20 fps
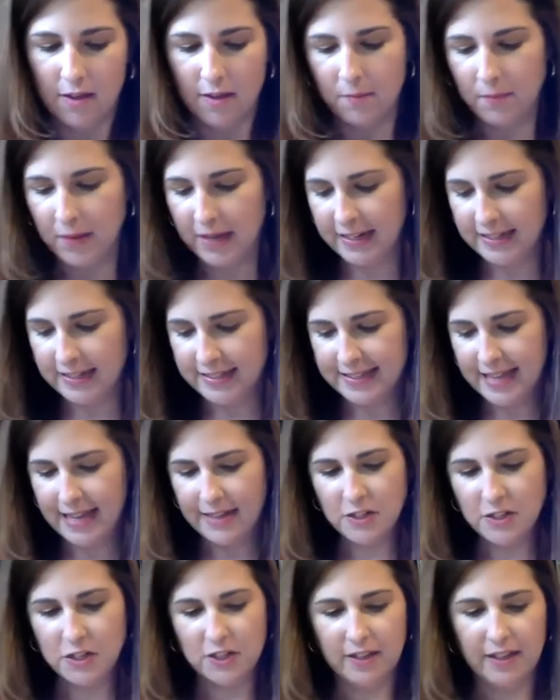But
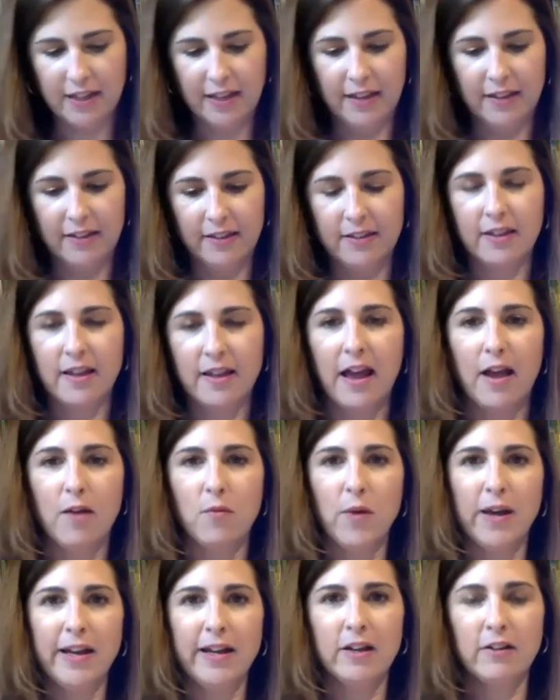essentially, I
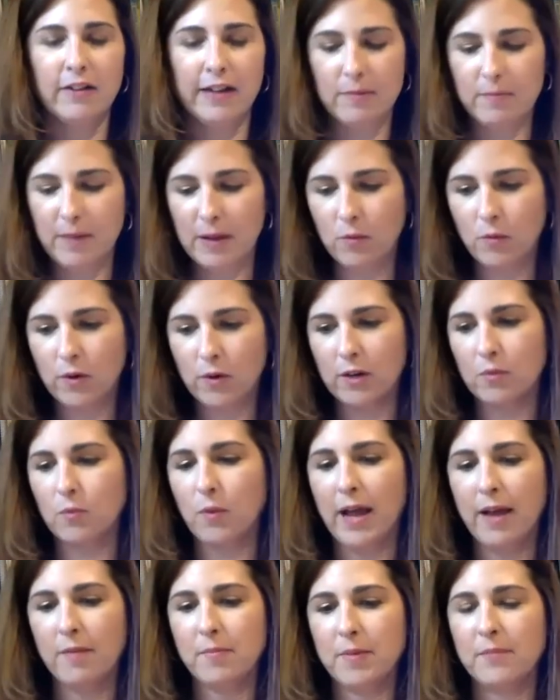want to create my word web.